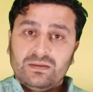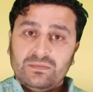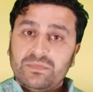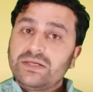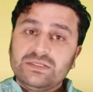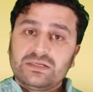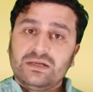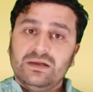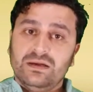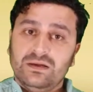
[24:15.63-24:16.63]
My dear
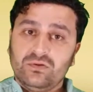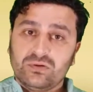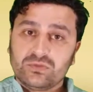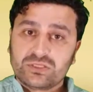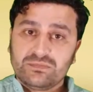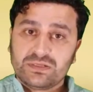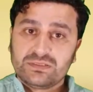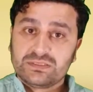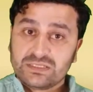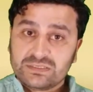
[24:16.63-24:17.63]
non-Muslim
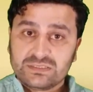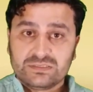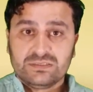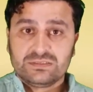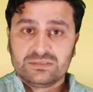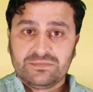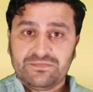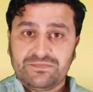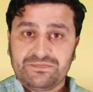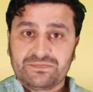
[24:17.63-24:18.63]
brothers and sisters,
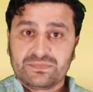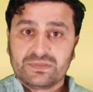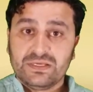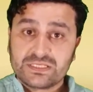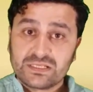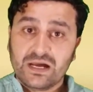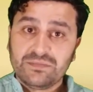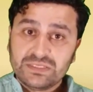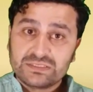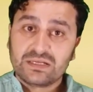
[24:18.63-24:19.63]
Islam
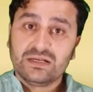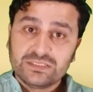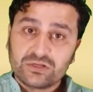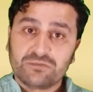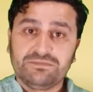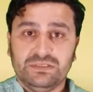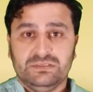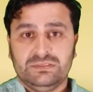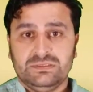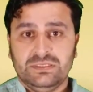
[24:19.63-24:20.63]
is the religion of
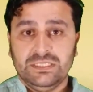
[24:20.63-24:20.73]
peace.